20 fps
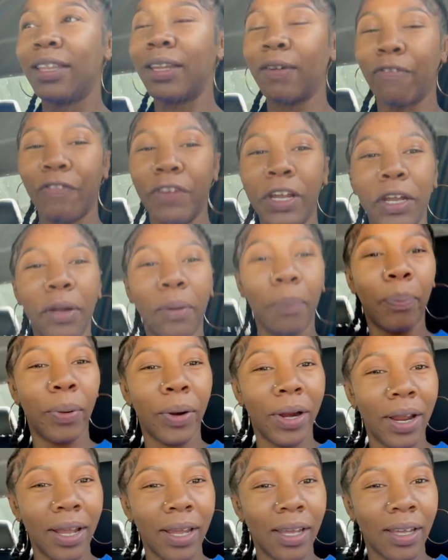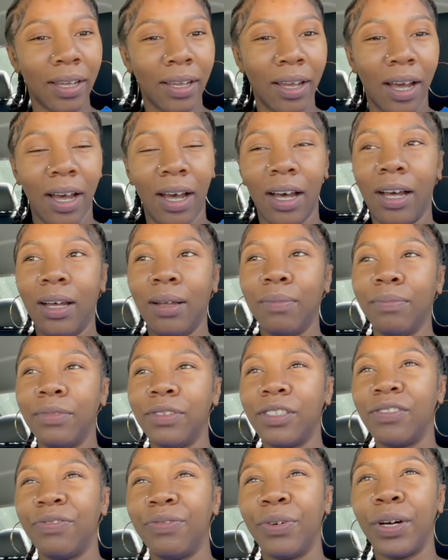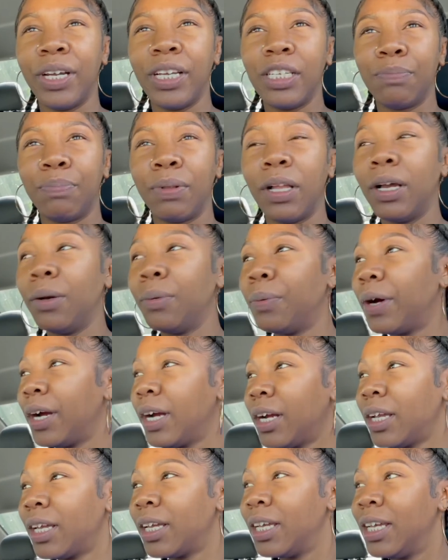The finger prick um, for his blood work,